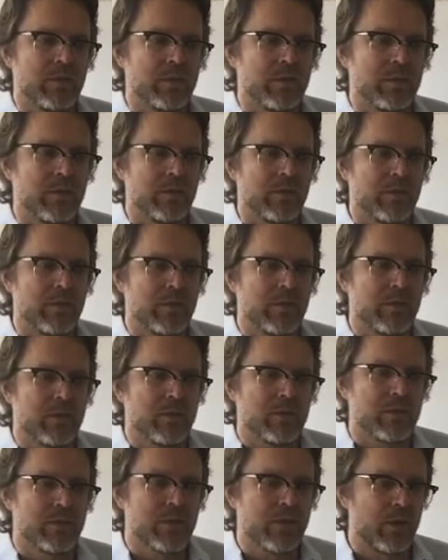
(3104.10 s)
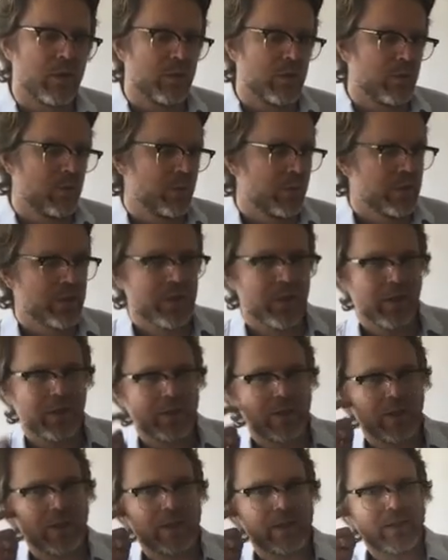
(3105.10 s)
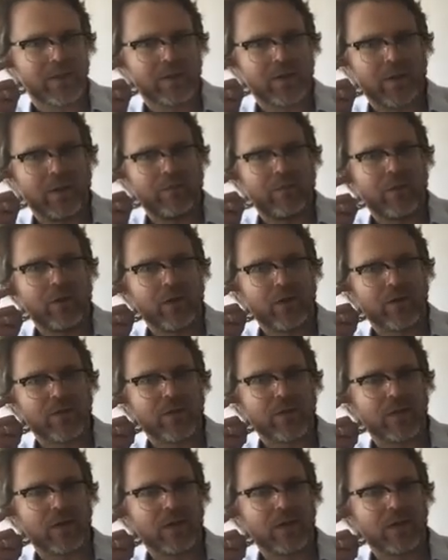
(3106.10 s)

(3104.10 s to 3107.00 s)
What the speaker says: So which side shall I describe first?